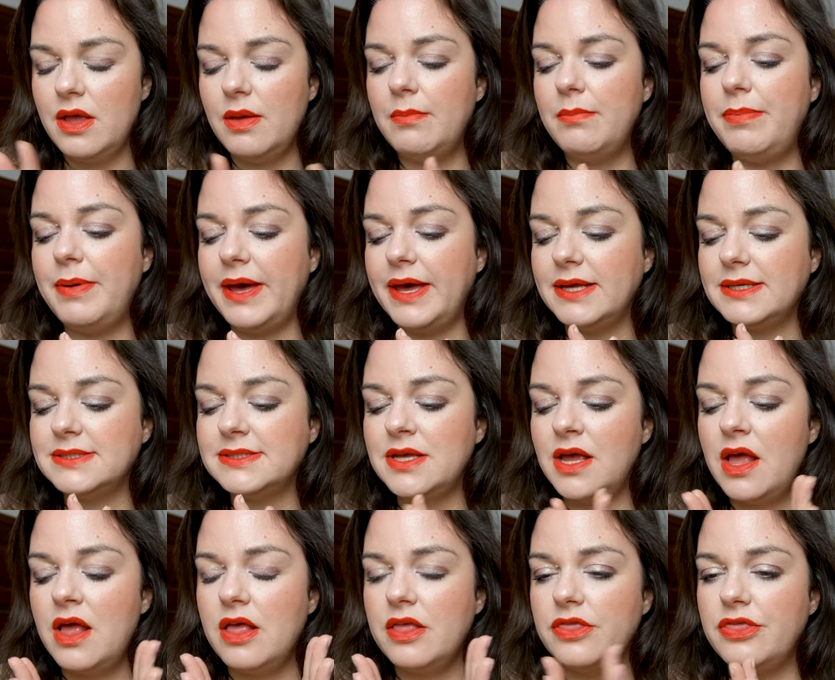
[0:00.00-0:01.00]
But
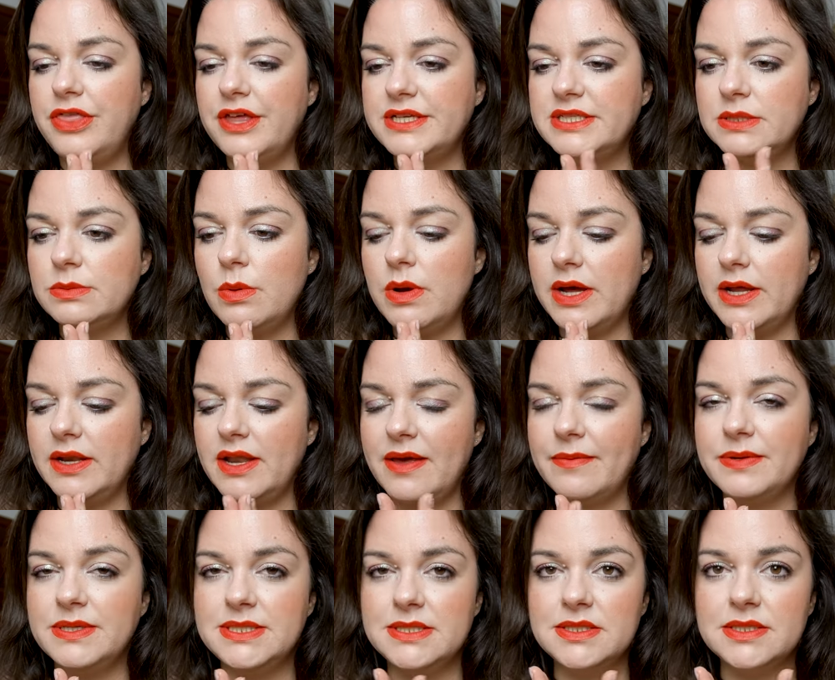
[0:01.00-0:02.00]
this one,
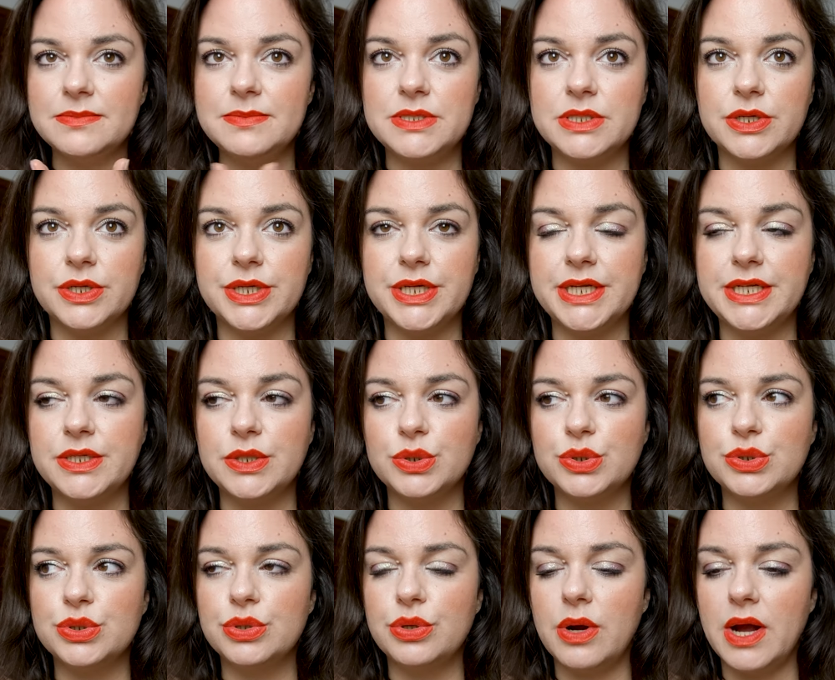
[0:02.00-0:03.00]
ever since I've
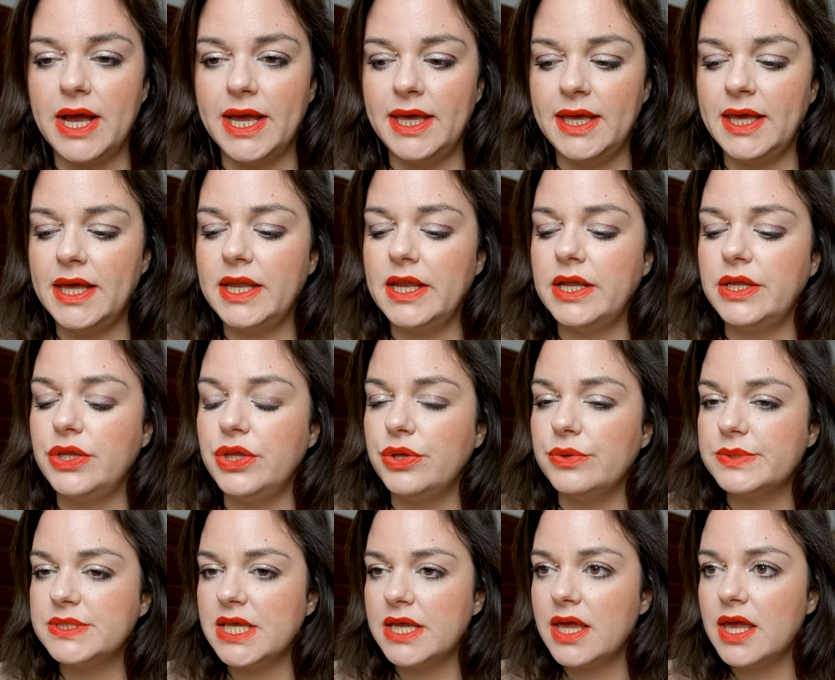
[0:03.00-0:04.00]
started trying it and
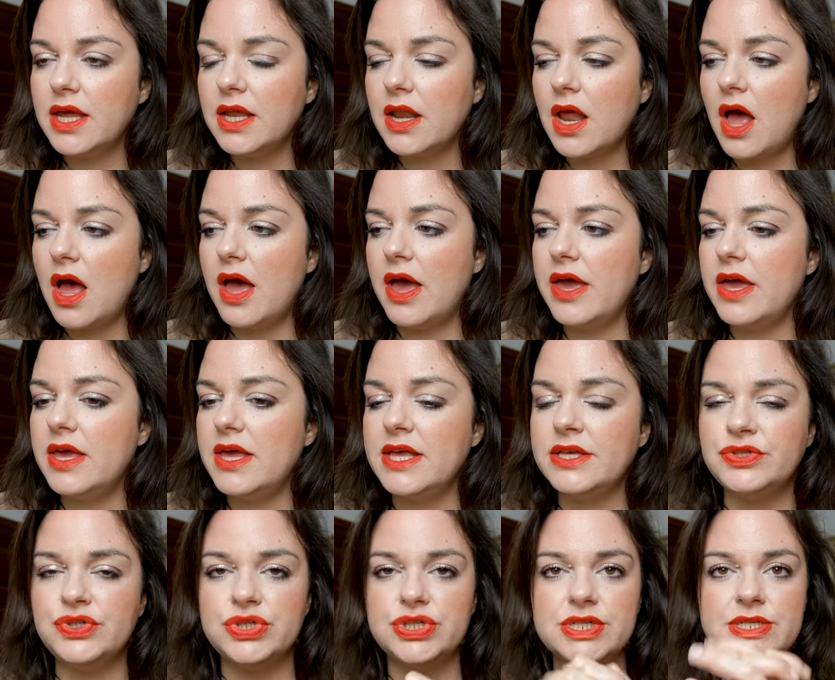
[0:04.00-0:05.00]
using it, I
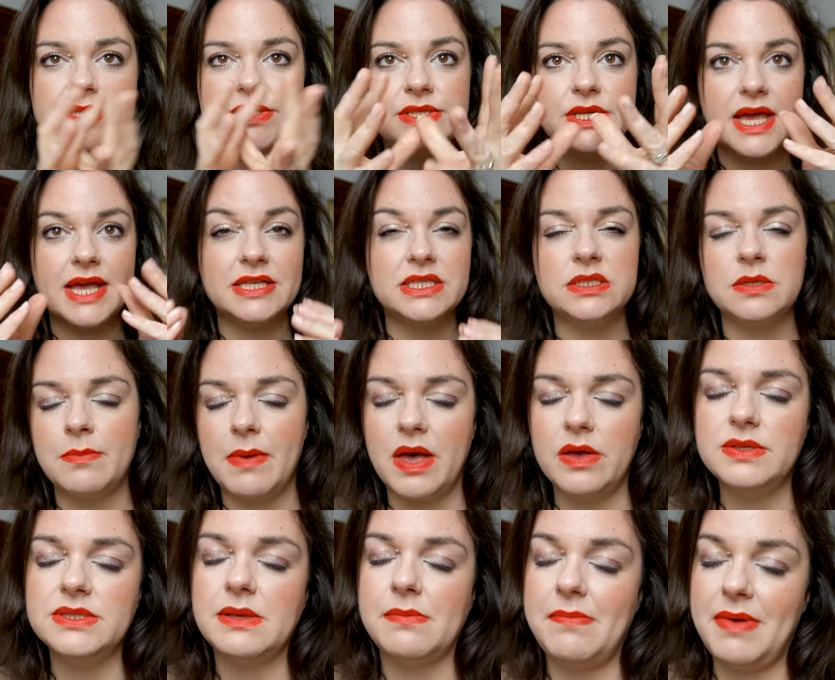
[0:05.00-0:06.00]
it's just, it
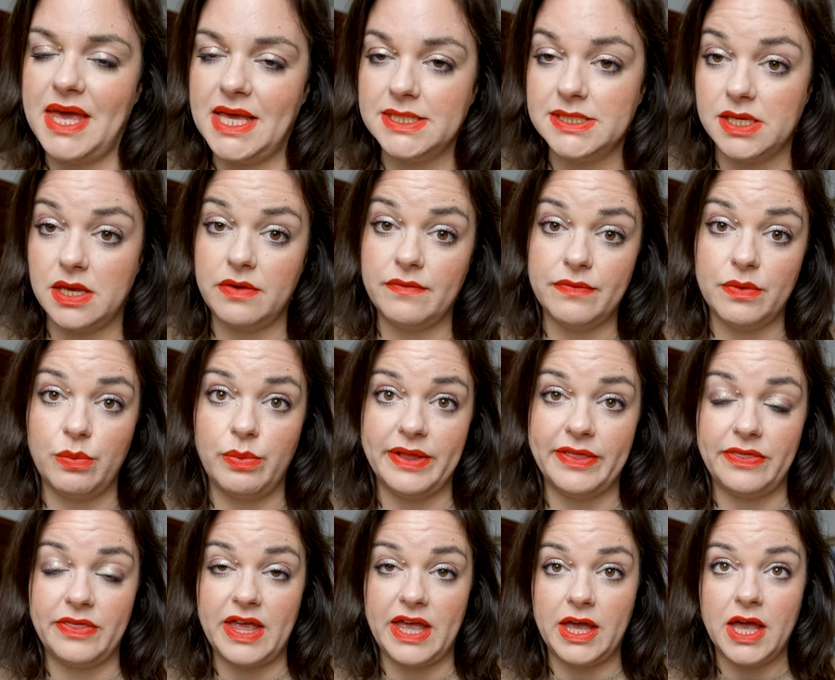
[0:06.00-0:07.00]
smells amazing for
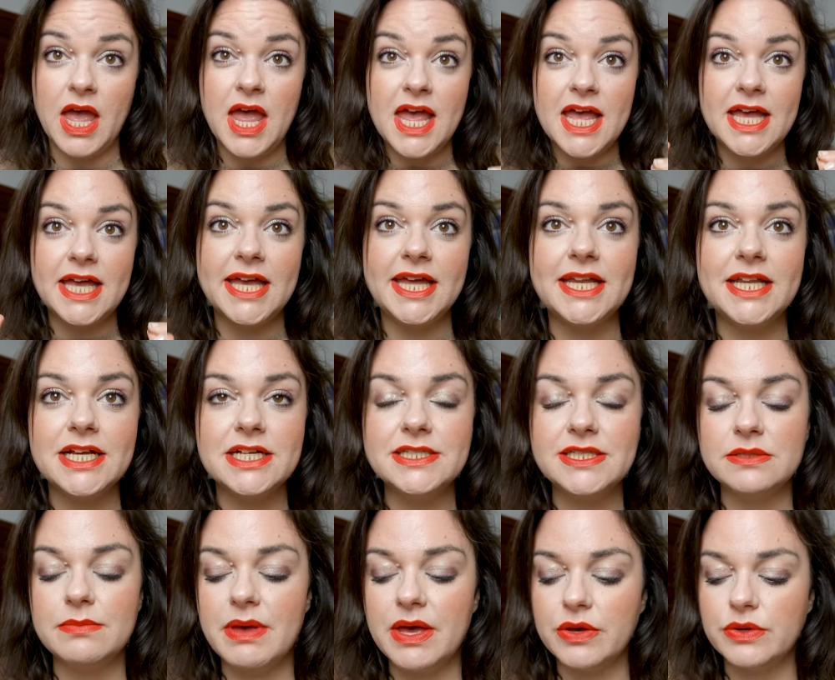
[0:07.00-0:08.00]
one thing. It
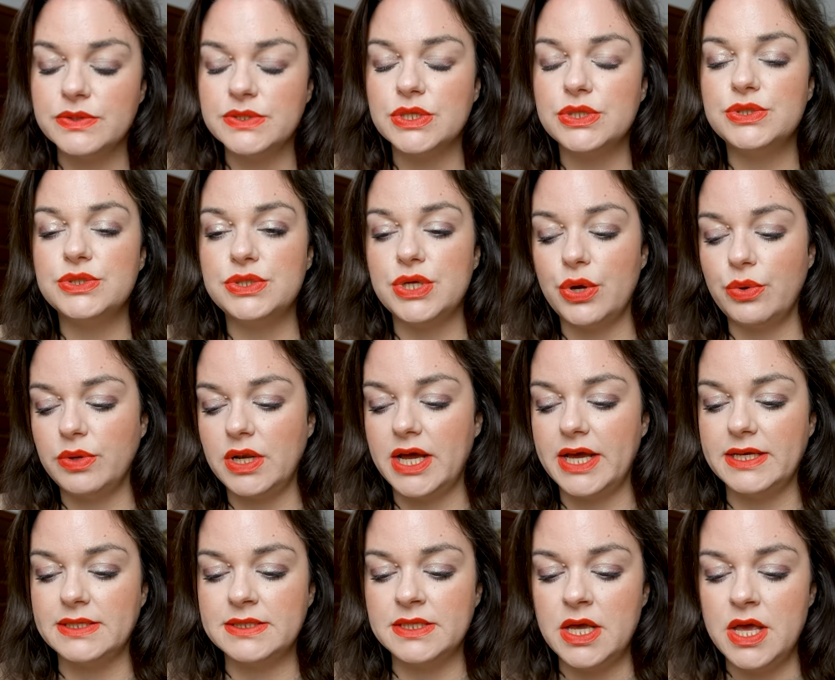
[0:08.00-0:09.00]
smells so
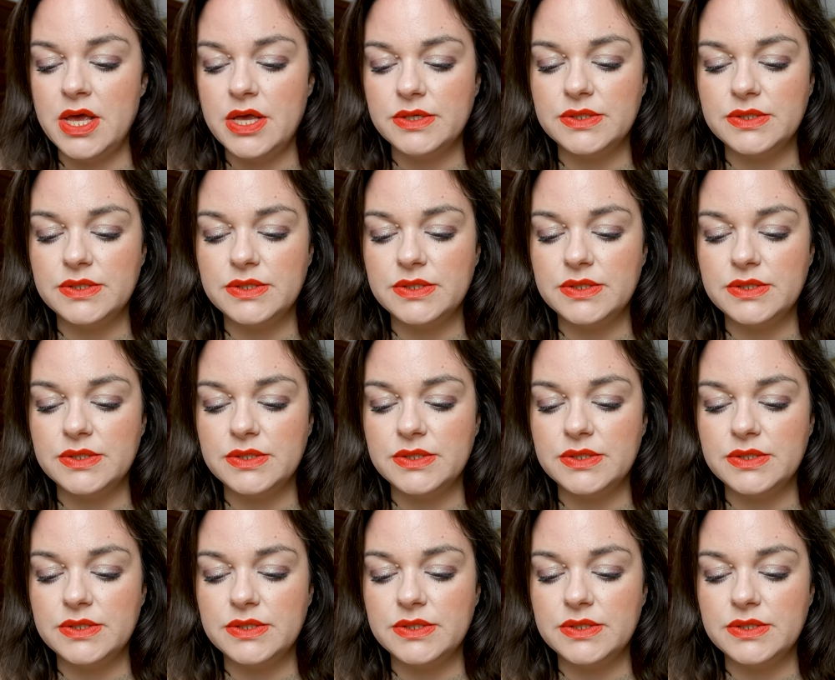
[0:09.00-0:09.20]
nice.